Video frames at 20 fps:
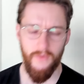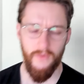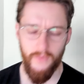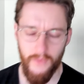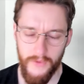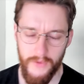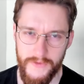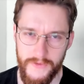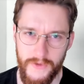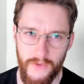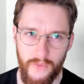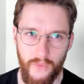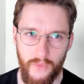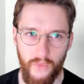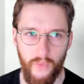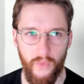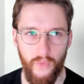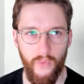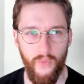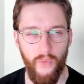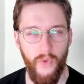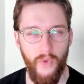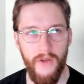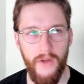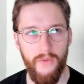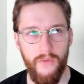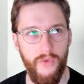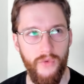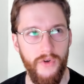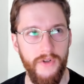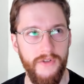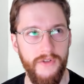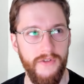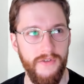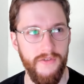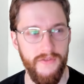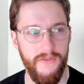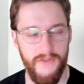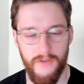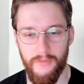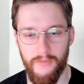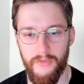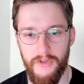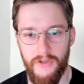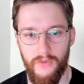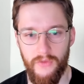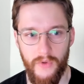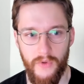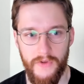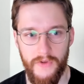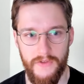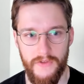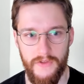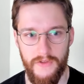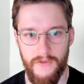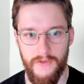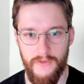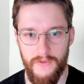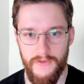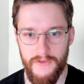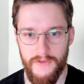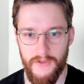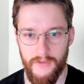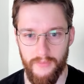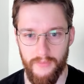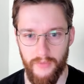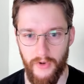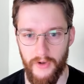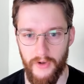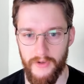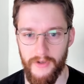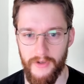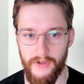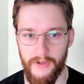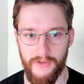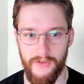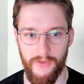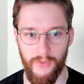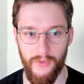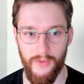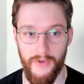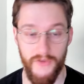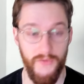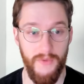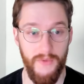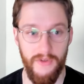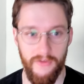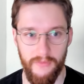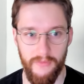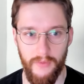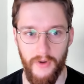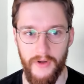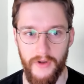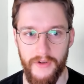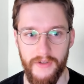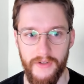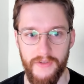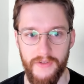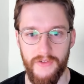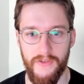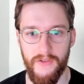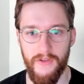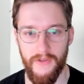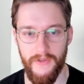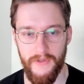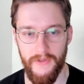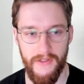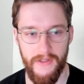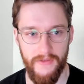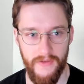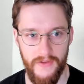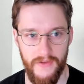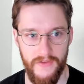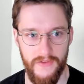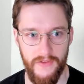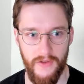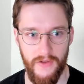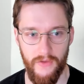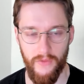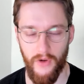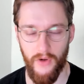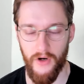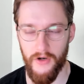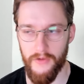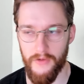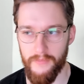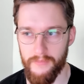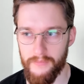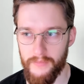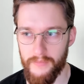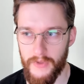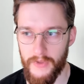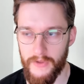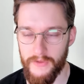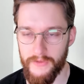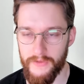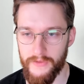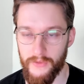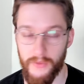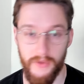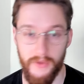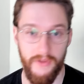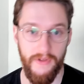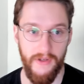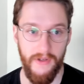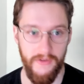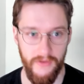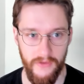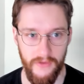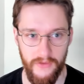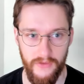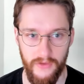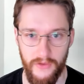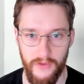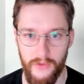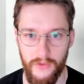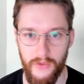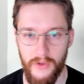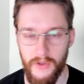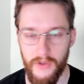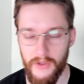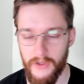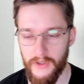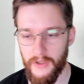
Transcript: Well, so why would somebody want to use a product or a suite of products like this that are built or connected to